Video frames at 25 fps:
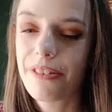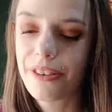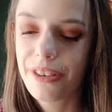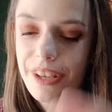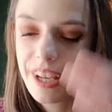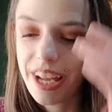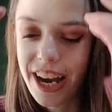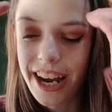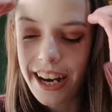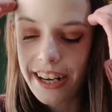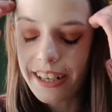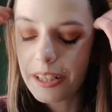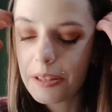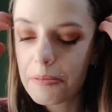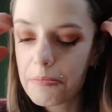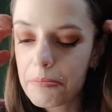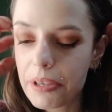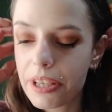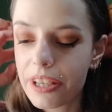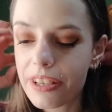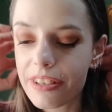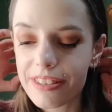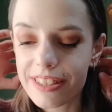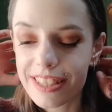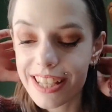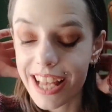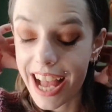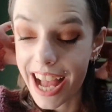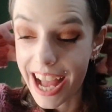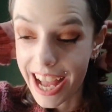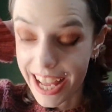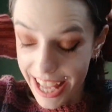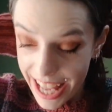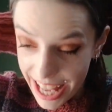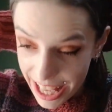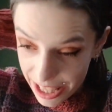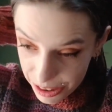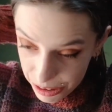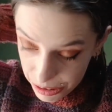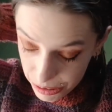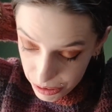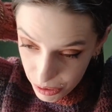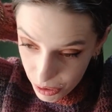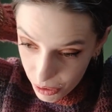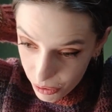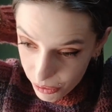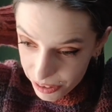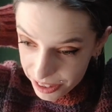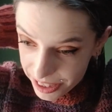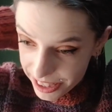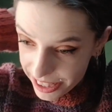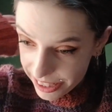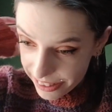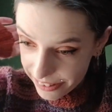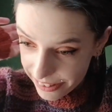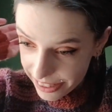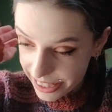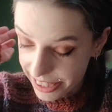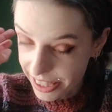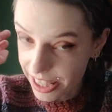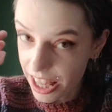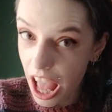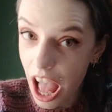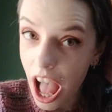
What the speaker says: yarn because I had to order it